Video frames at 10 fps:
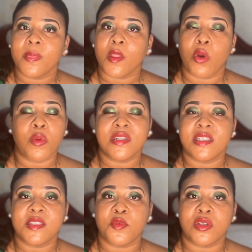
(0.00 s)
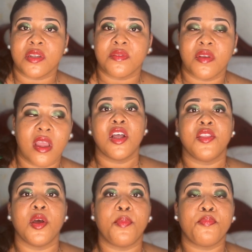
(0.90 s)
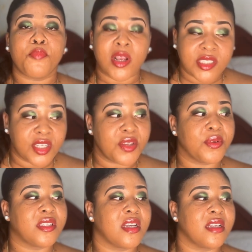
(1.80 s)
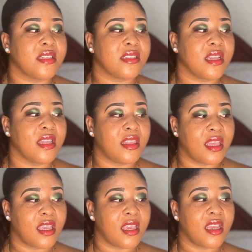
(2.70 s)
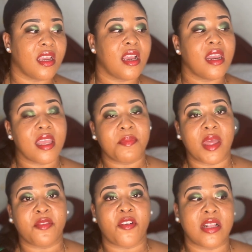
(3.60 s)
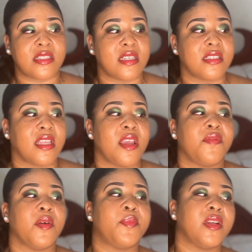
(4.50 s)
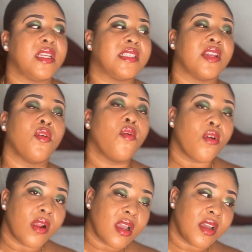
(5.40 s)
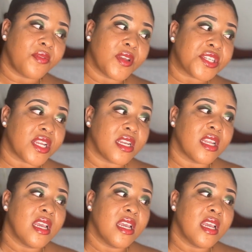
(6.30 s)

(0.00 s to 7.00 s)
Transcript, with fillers: What was his motive? The prosecutors, they claim that Francis gave the police an oral confession